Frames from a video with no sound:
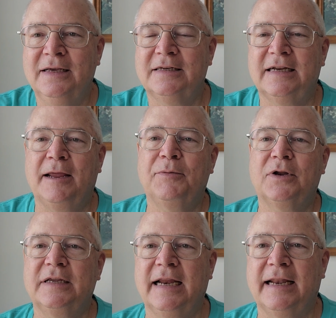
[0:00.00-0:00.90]
Today we're
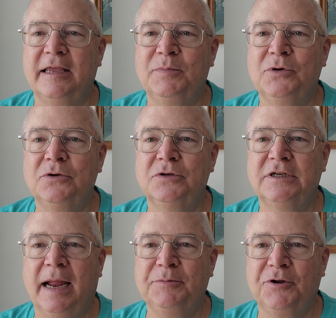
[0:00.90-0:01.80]
looking at Hebrews
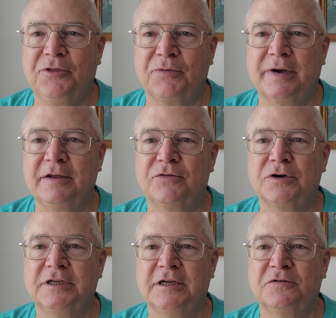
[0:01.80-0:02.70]
chapter 3,
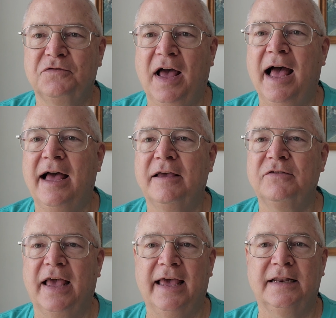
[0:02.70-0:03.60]
verses 5
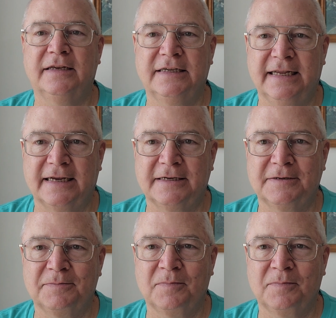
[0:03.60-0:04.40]
and 6.